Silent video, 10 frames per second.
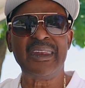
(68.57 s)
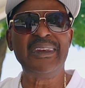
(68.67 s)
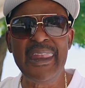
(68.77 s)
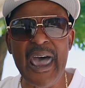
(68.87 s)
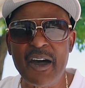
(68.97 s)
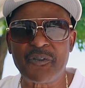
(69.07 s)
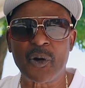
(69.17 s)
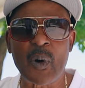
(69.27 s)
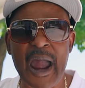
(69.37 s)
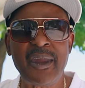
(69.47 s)

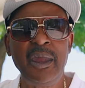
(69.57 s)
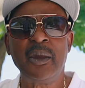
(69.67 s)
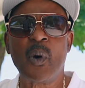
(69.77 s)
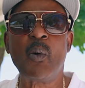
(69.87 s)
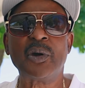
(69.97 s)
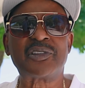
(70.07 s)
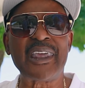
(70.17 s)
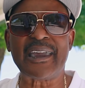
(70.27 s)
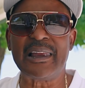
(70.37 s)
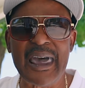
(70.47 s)
Never, right? When we was
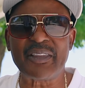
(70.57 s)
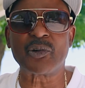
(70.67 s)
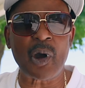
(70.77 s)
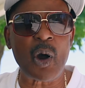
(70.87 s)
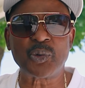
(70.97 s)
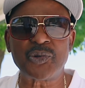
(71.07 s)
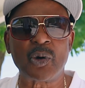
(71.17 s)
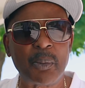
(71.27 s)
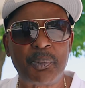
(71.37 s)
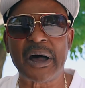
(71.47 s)
taking leather coats
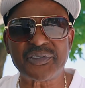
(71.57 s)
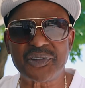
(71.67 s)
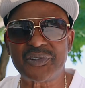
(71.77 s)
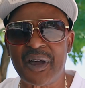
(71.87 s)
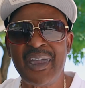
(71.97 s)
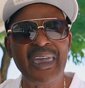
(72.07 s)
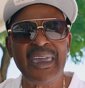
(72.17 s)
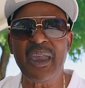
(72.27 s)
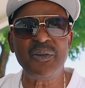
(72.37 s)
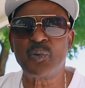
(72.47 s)
on the bus and stuff,
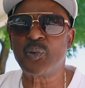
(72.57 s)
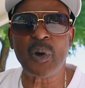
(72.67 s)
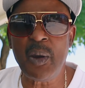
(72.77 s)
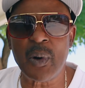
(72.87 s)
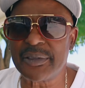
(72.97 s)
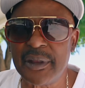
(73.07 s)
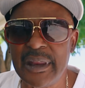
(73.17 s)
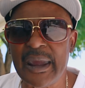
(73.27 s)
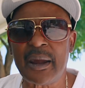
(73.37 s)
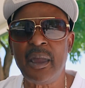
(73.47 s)
he, he wasn't
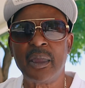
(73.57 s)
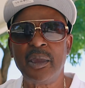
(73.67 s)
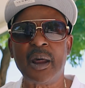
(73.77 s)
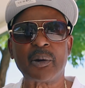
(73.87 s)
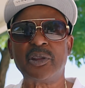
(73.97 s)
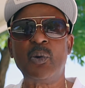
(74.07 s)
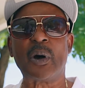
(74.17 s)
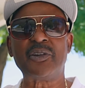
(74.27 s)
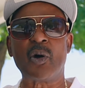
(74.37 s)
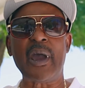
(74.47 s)
there, you know, because he
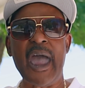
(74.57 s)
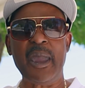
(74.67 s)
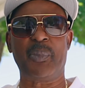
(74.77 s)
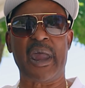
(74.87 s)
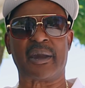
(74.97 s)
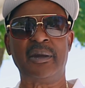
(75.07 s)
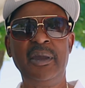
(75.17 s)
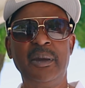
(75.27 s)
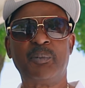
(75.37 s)
wasn't no gangbanger.